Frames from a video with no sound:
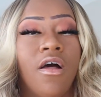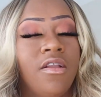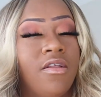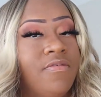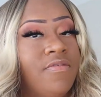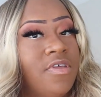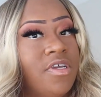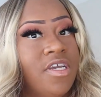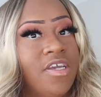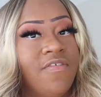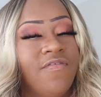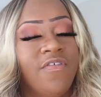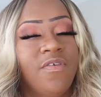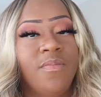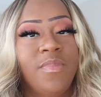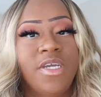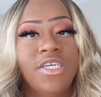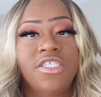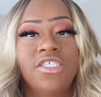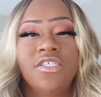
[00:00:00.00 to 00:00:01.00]
all of the
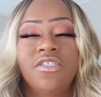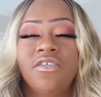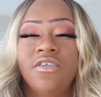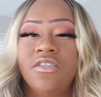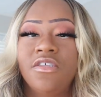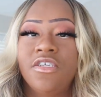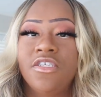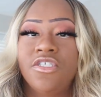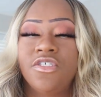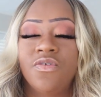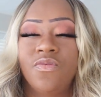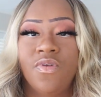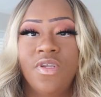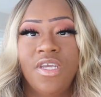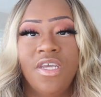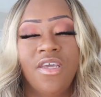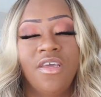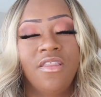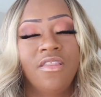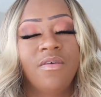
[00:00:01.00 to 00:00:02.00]
information to this
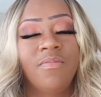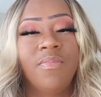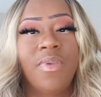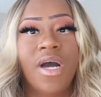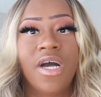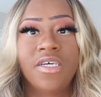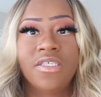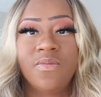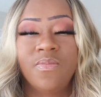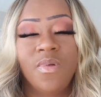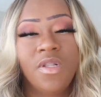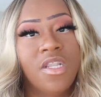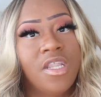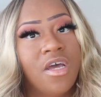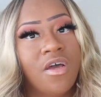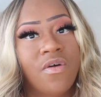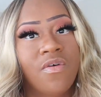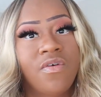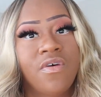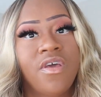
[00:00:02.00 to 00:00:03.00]
unit in the box
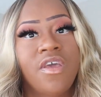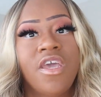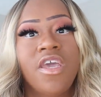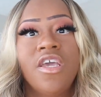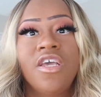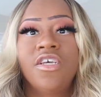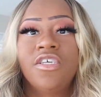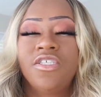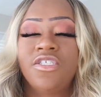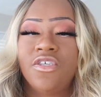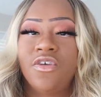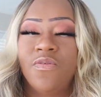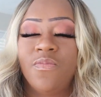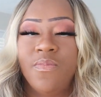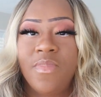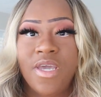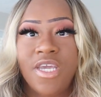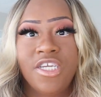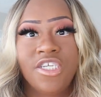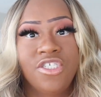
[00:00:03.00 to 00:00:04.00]
below. So
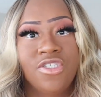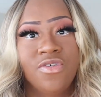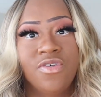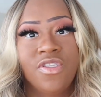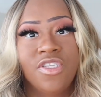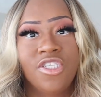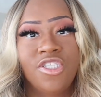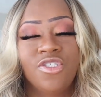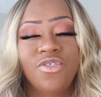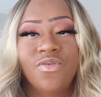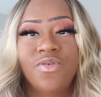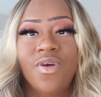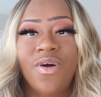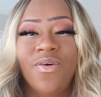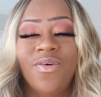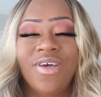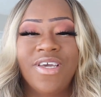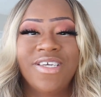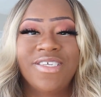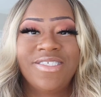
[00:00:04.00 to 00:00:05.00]
make sure that you
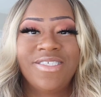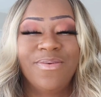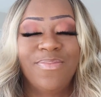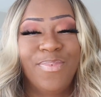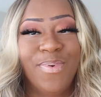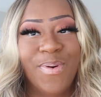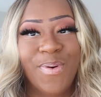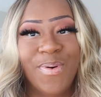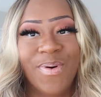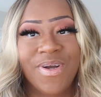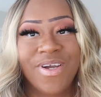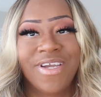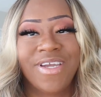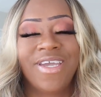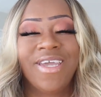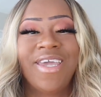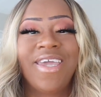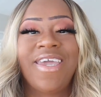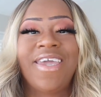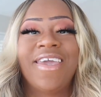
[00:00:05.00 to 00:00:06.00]
go and support,
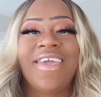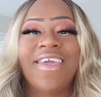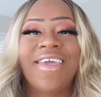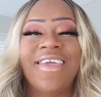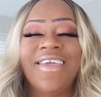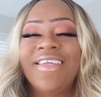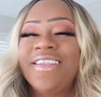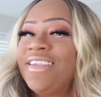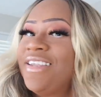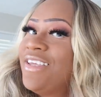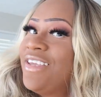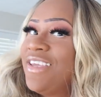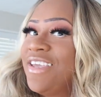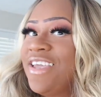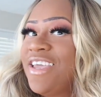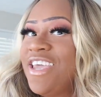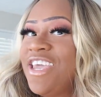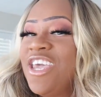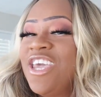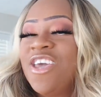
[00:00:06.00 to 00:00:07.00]
and
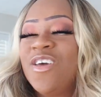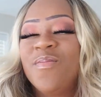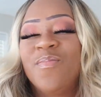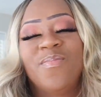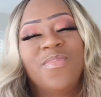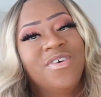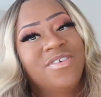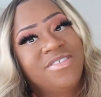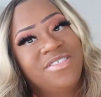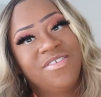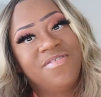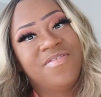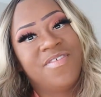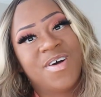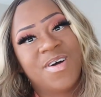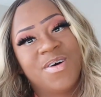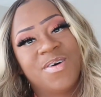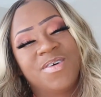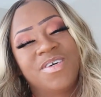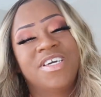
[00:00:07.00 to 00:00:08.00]
most of
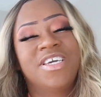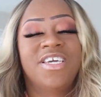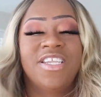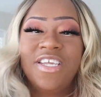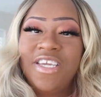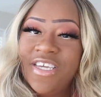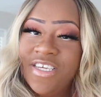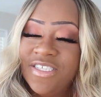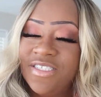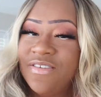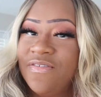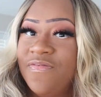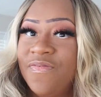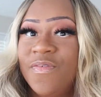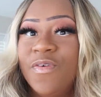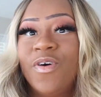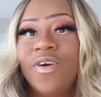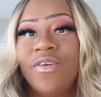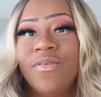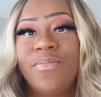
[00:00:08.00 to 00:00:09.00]
all, it is
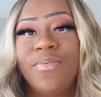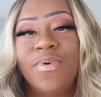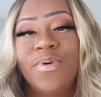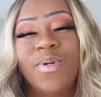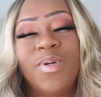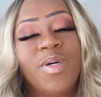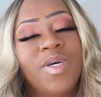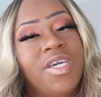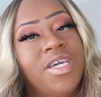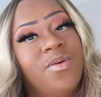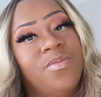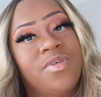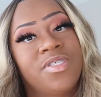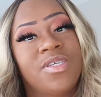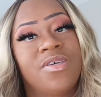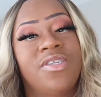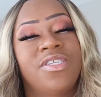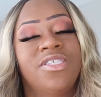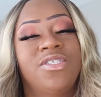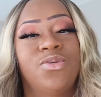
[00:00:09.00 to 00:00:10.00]
affordable. It was
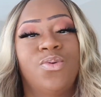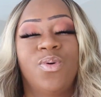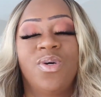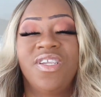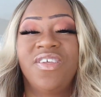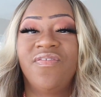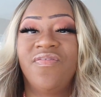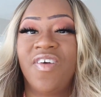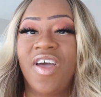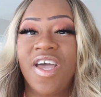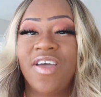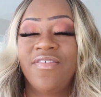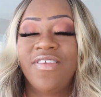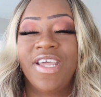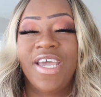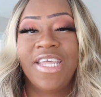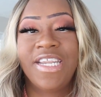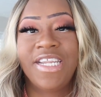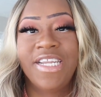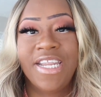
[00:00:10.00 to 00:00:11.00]
only
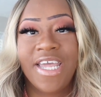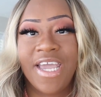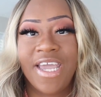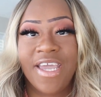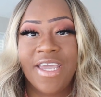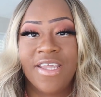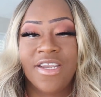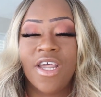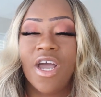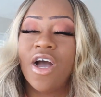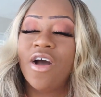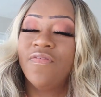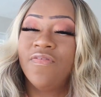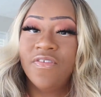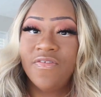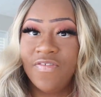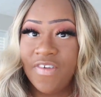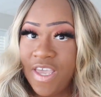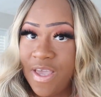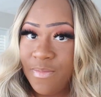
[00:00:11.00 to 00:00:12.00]
$25.99 off
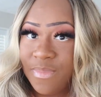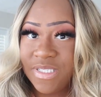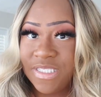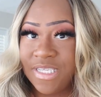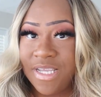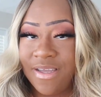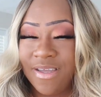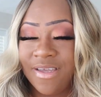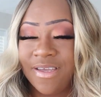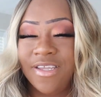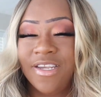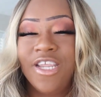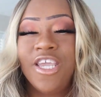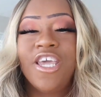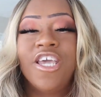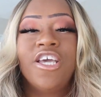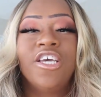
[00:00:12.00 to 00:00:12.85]
of Amazon.